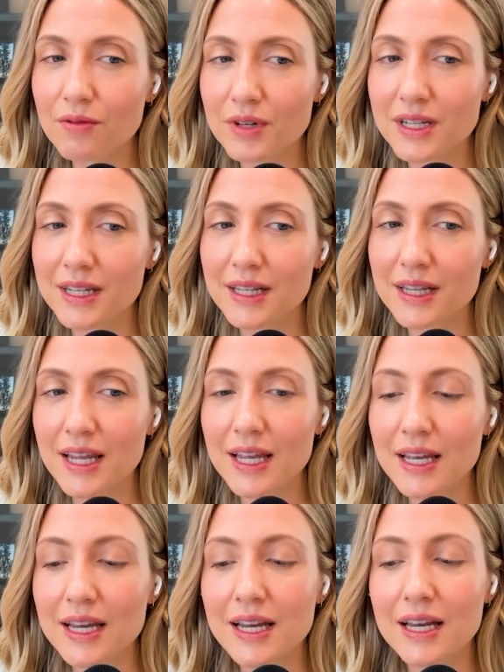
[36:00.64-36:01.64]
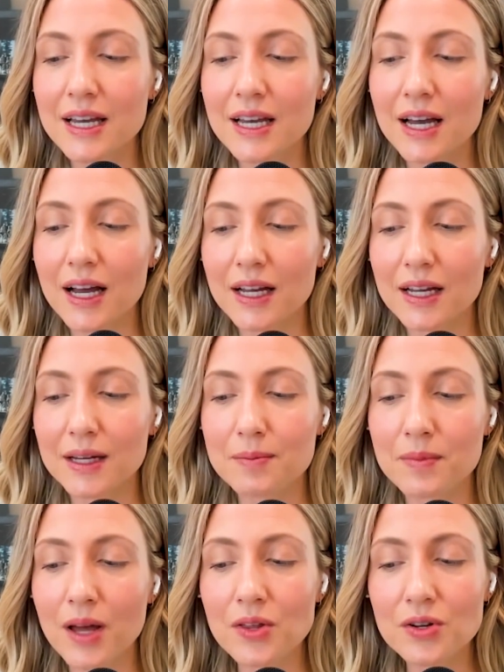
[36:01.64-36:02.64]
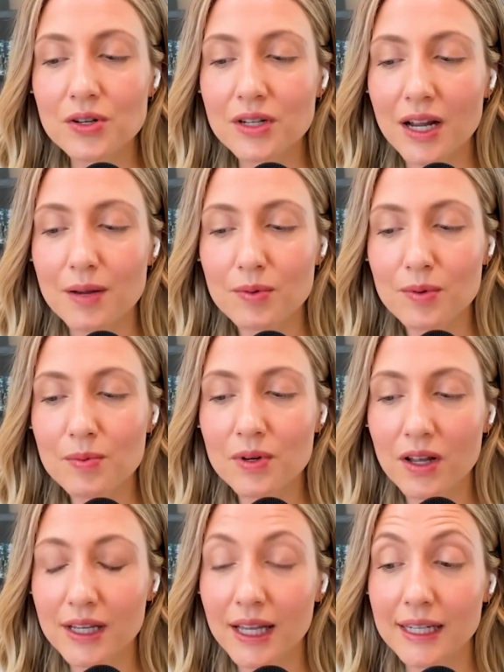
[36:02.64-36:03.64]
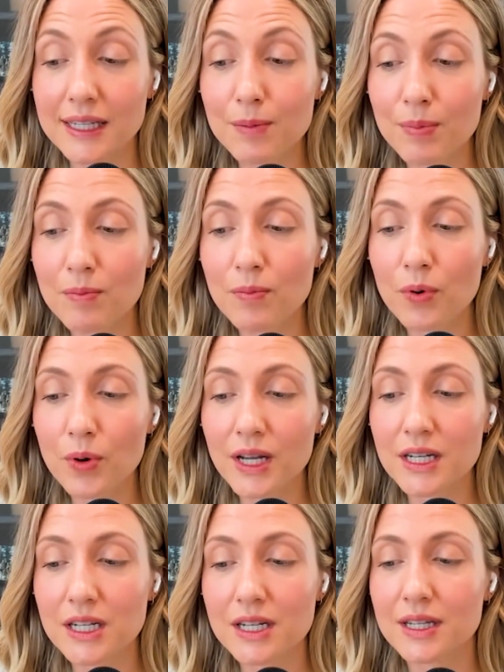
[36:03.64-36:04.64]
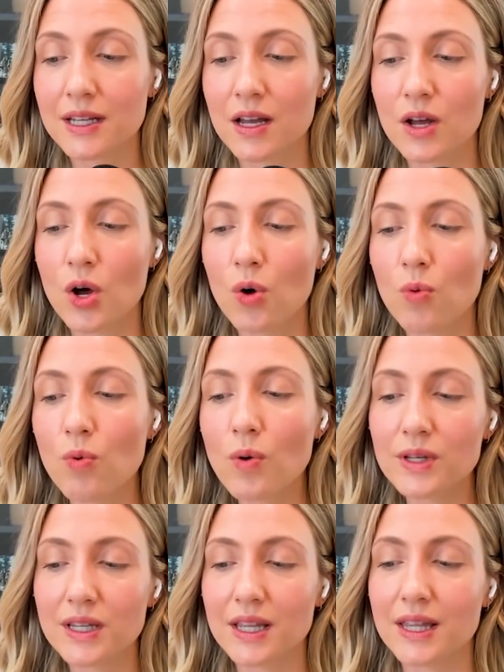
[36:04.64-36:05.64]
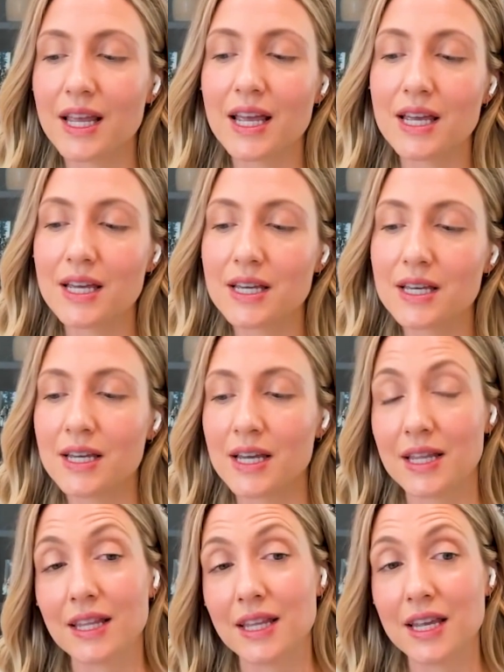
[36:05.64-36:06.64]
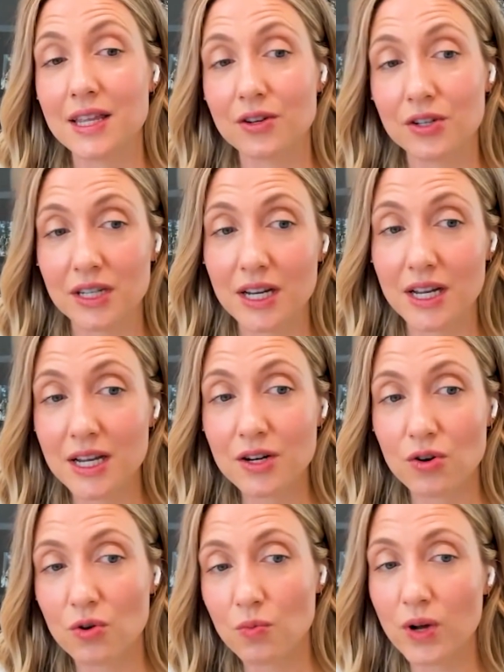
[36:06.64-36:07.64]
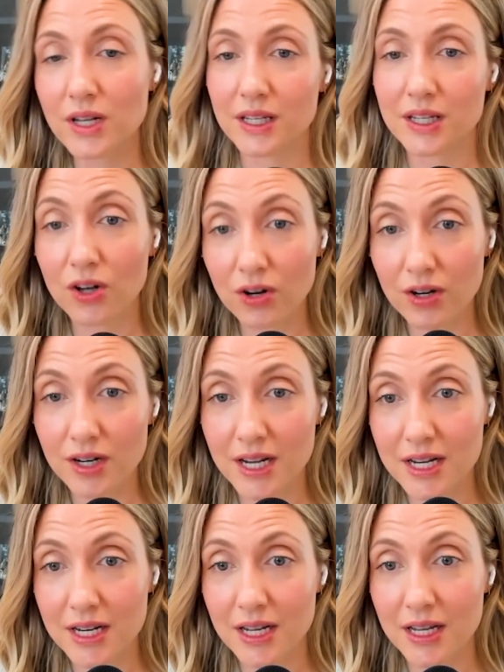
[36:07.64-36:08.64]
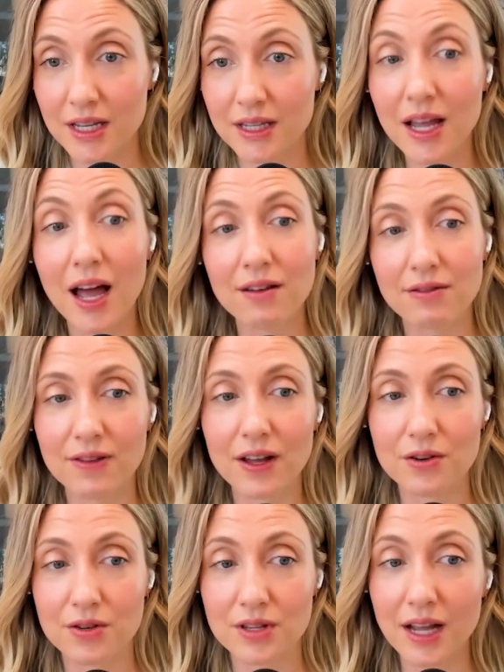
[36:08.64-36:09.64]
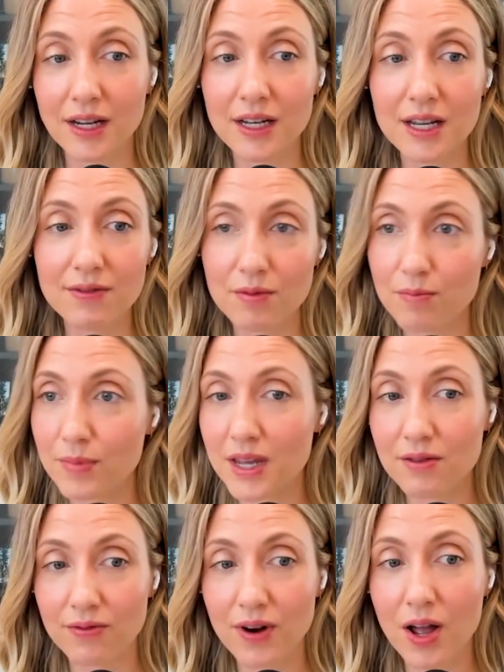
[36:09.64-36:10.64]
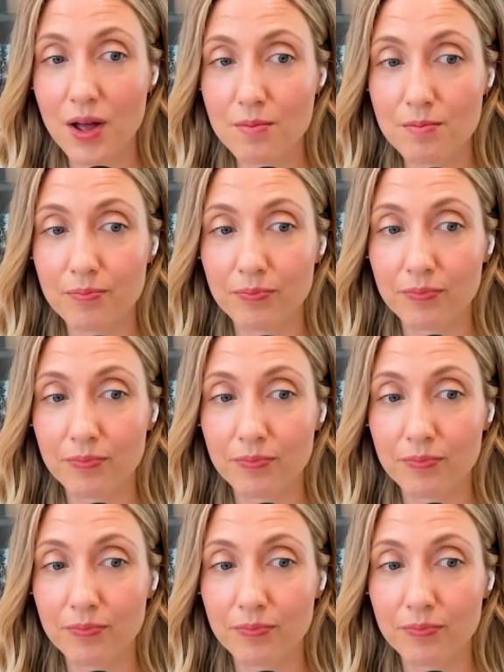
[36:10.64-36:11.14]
recently. Mm-hmm. Um, other times people call it like tipping point, just what was the thing that they either did or what started that funnel. That could even be from